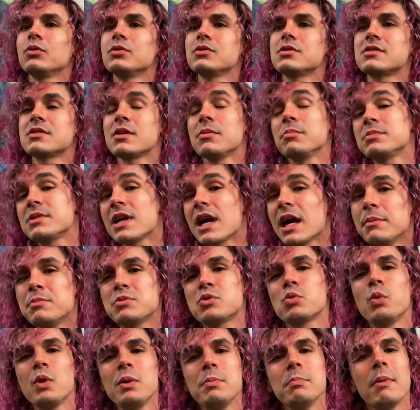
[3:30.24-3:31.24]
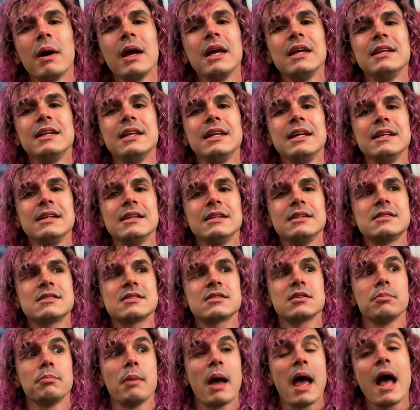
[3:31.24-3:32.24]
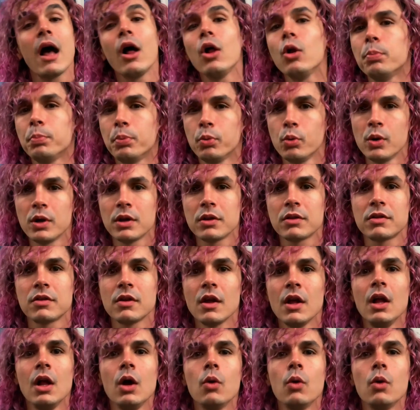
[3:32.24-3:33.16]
sometimes we might need some help with.